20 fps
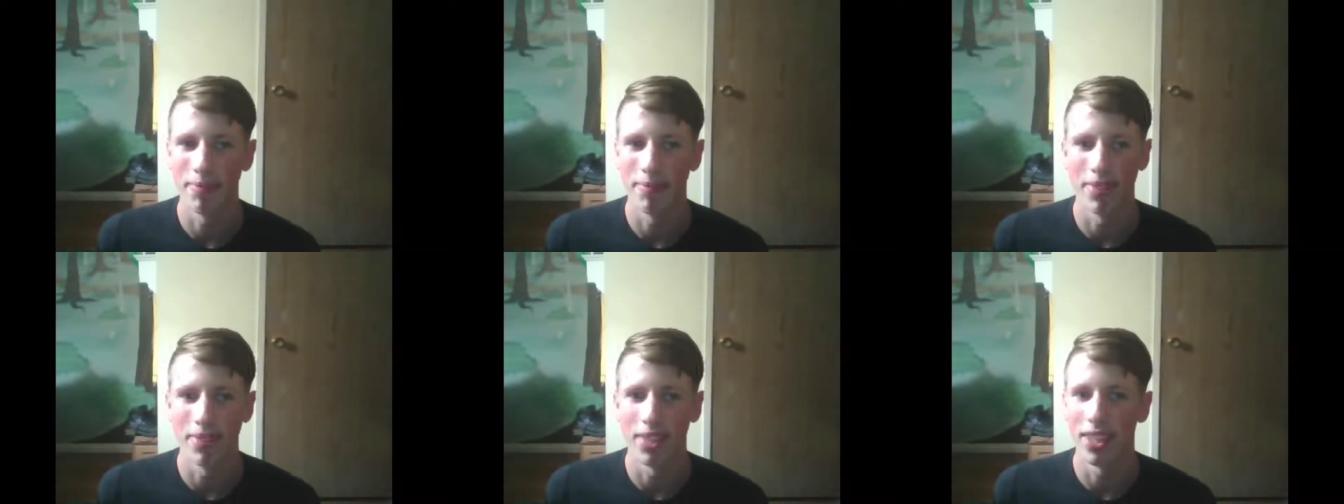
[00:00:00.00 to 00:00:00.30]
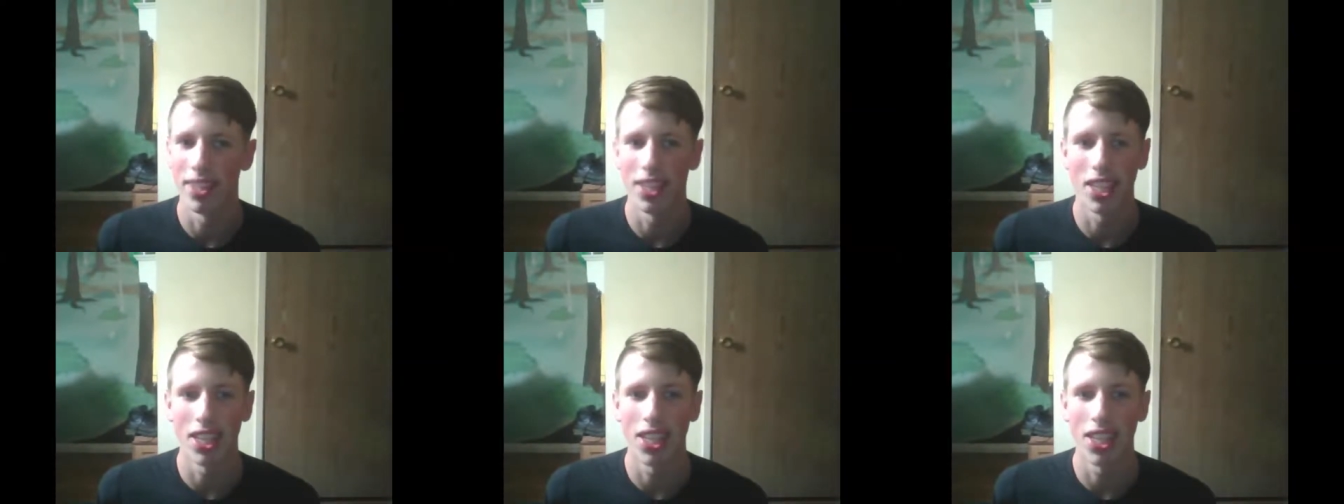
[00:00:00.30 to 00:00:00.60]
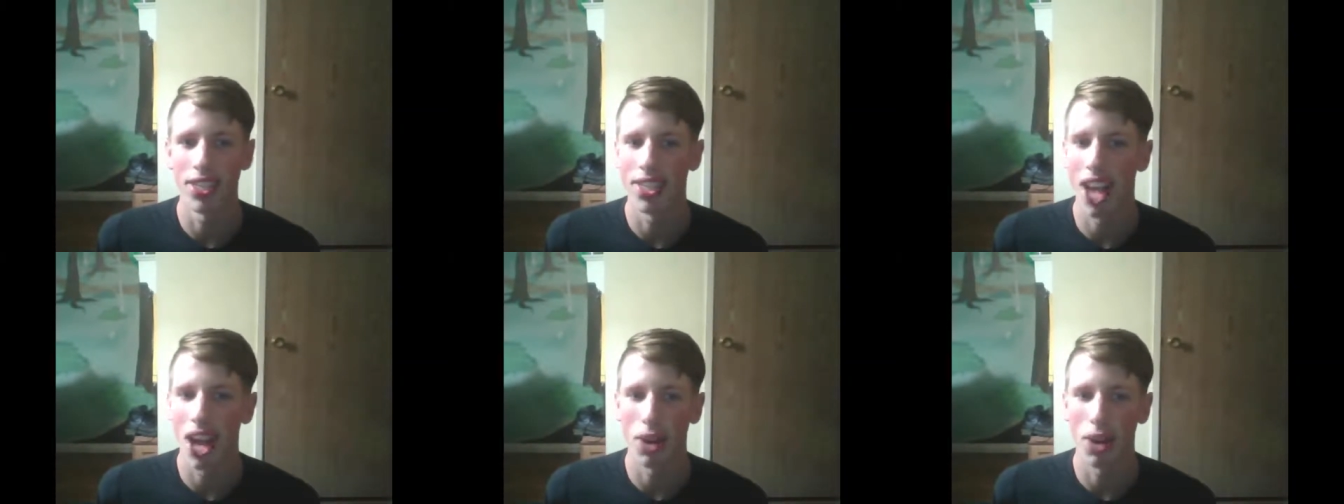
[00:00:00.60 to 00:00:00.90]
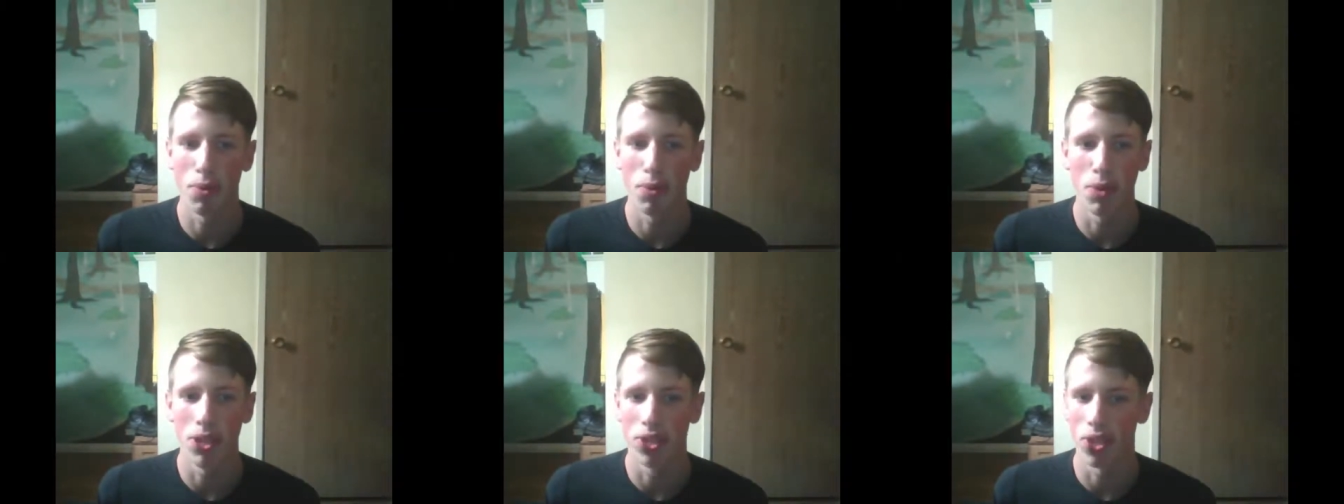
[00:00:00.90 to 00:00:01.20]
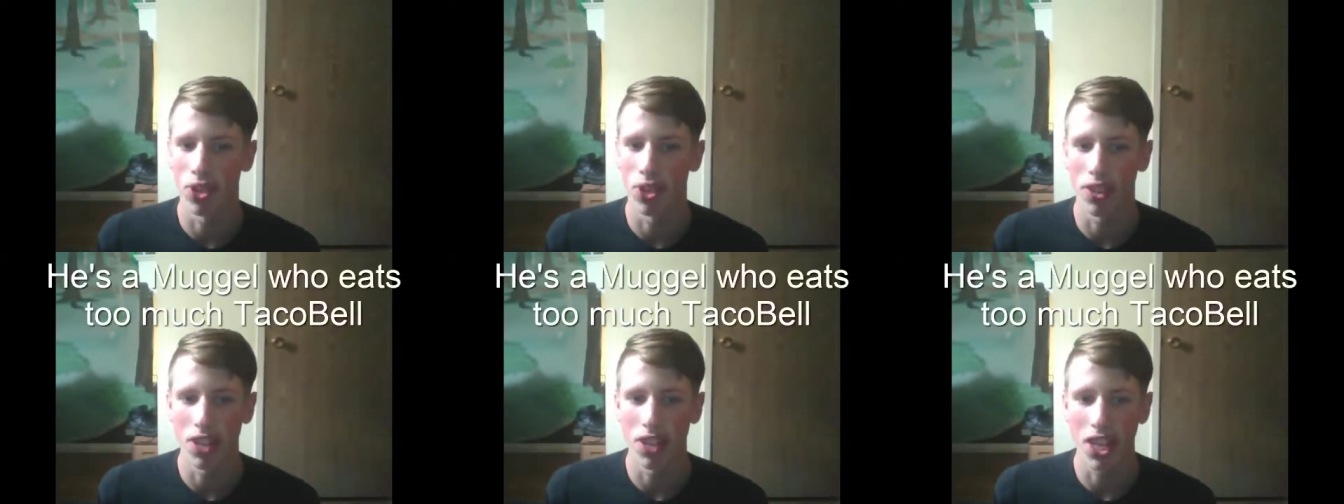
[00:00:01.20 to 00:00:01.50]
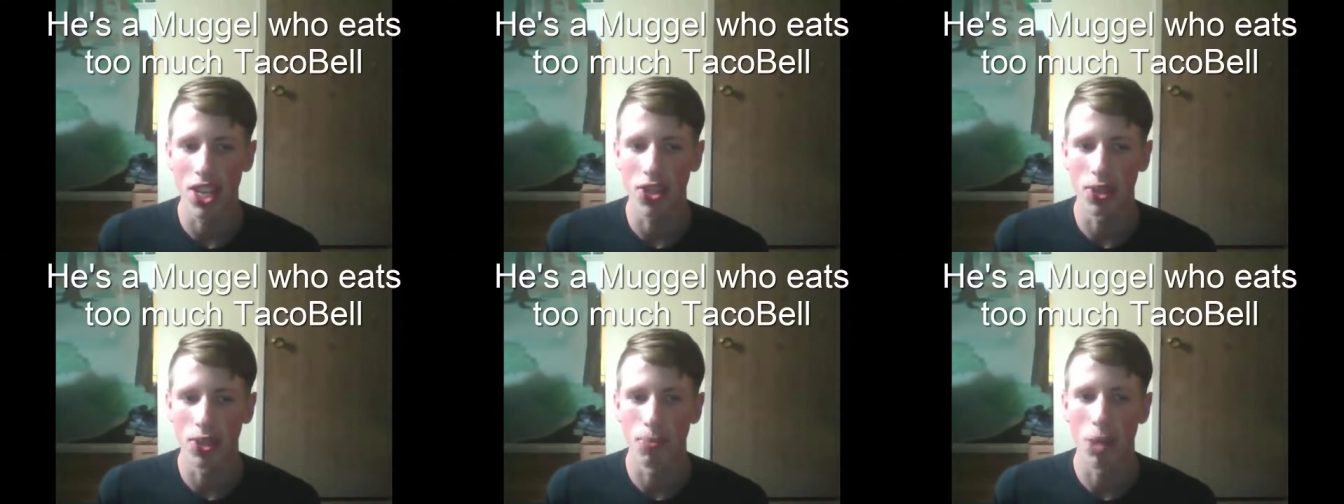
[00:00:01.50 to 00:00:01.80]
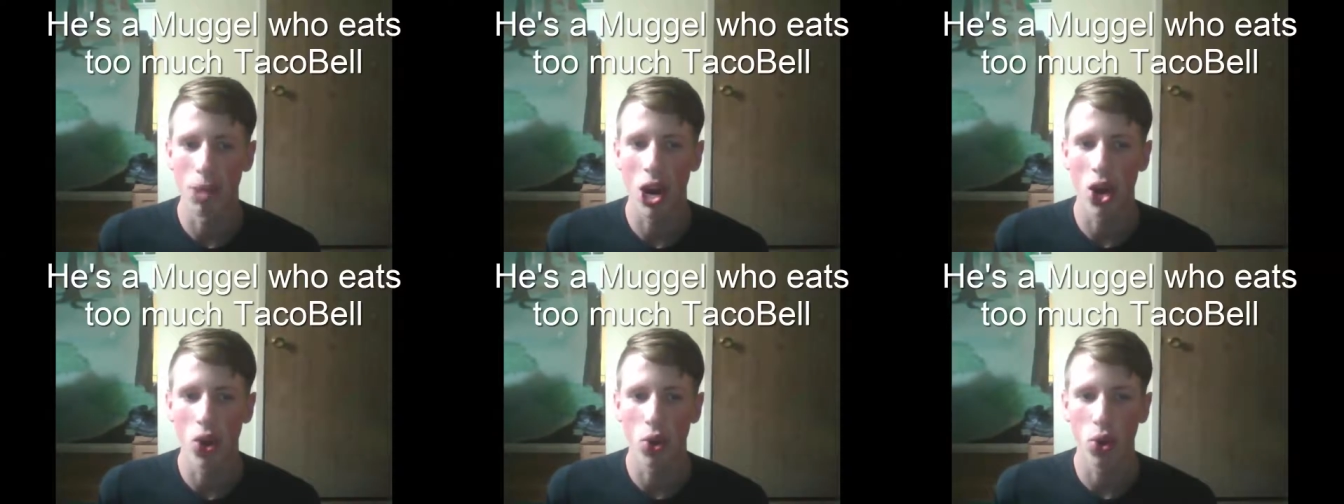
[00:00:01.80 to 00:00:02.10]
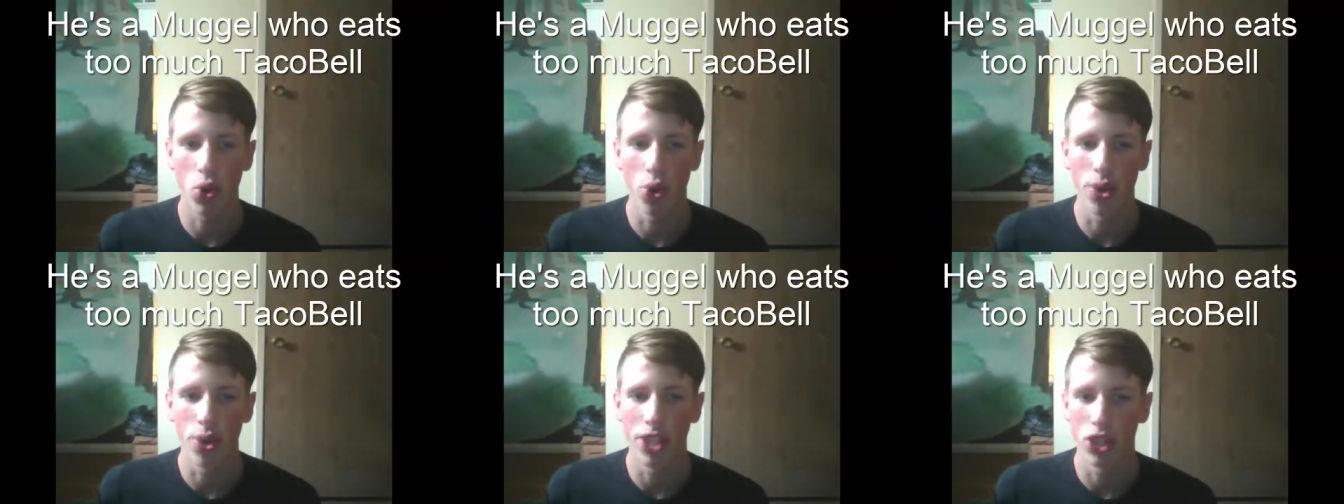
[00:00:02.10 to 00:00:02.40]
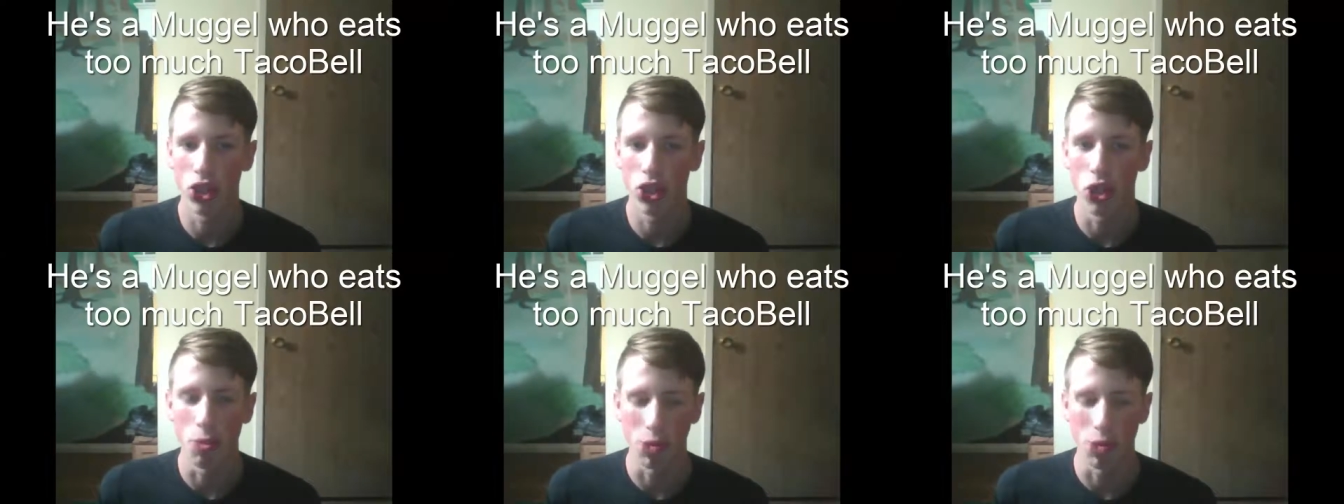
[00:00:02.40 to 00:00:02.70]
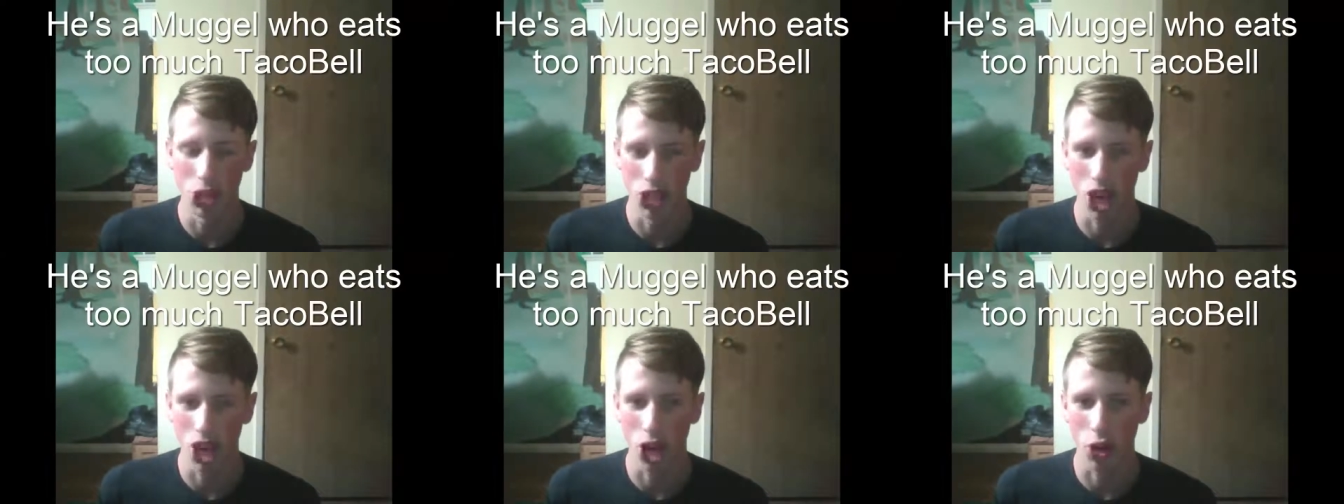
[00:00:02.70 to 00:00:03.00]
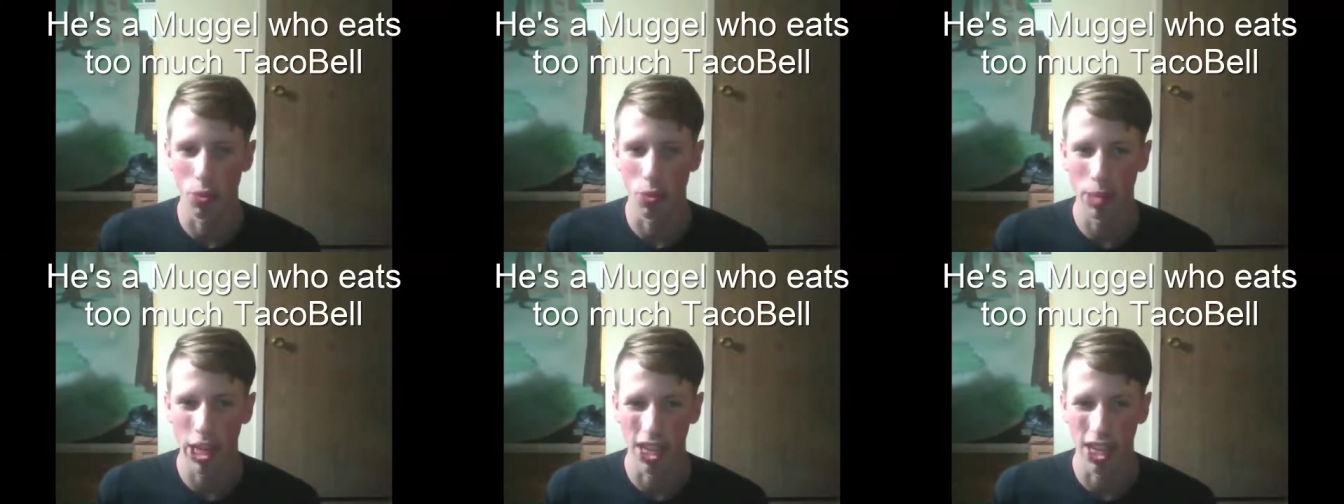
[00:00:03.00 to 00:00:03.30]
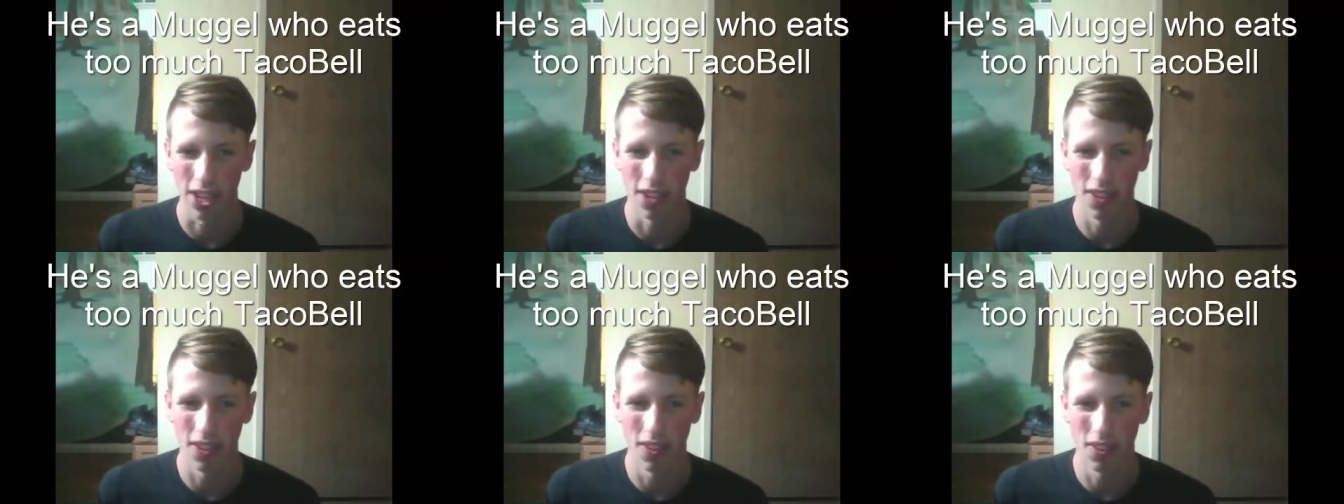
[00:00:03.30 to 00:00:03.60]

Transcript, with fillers: N he's not a wizard. He's a monk who eats too much Taco Bell.